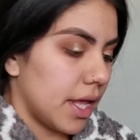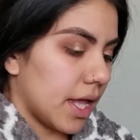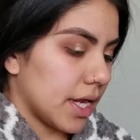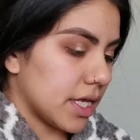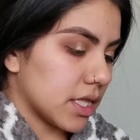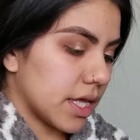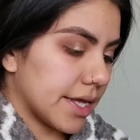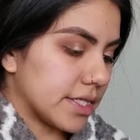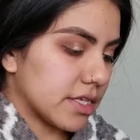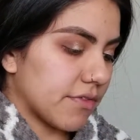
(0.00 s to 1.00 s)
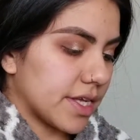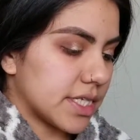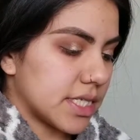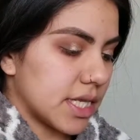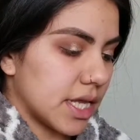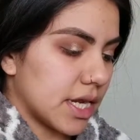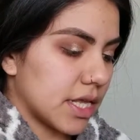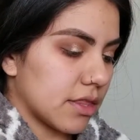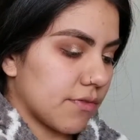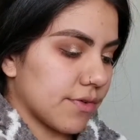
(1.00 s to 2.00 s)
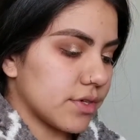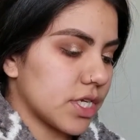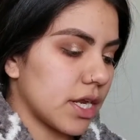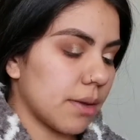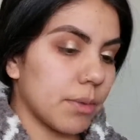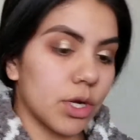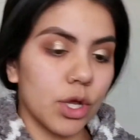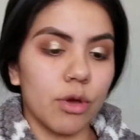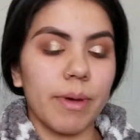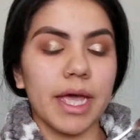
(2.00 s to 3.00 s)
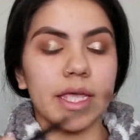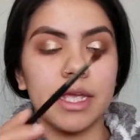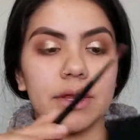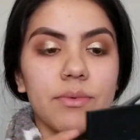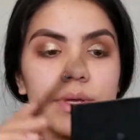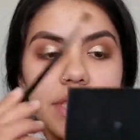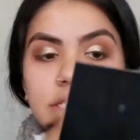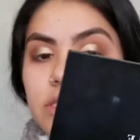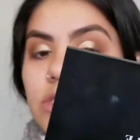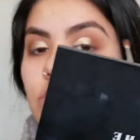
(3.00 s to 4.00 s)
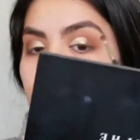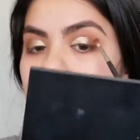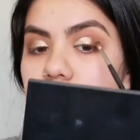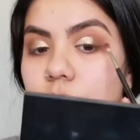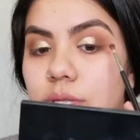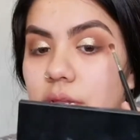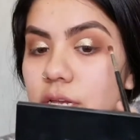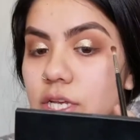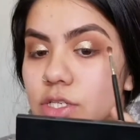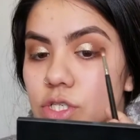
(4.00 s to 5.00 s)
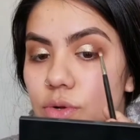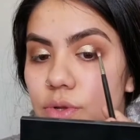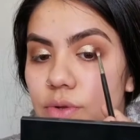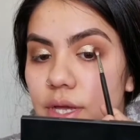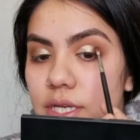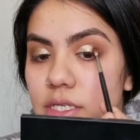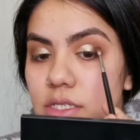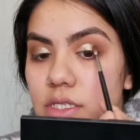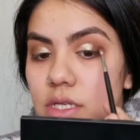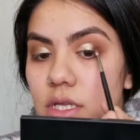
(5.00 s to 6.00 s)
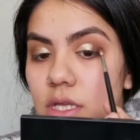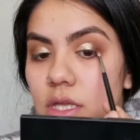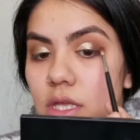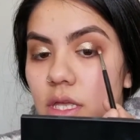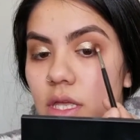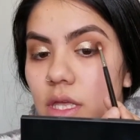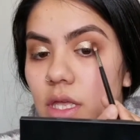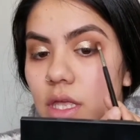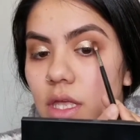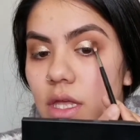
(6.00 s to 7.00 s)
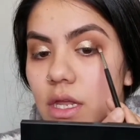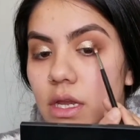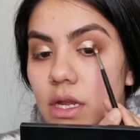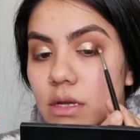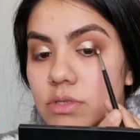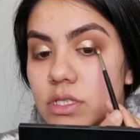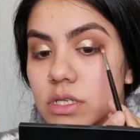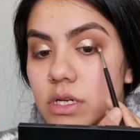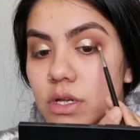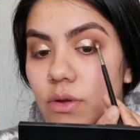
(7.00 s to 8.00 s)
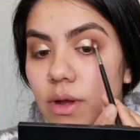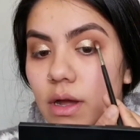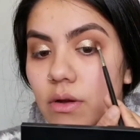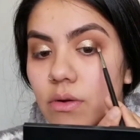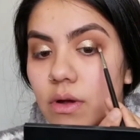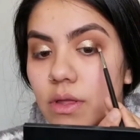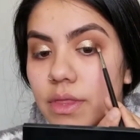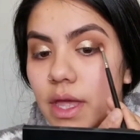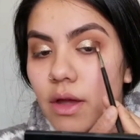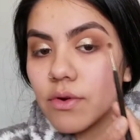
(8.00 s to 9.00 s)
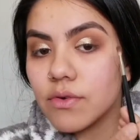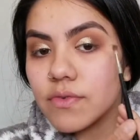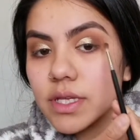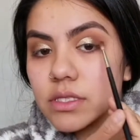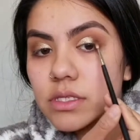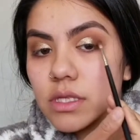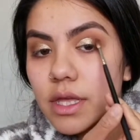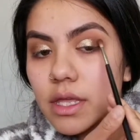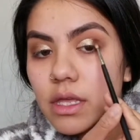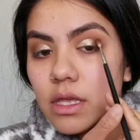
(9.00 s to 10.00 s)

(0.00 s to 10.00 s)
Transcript: any lines if I see any. The first shade I'm going to go back in with is the darkest one that I had showed you guys. And I'm just going to go out on the outer V to like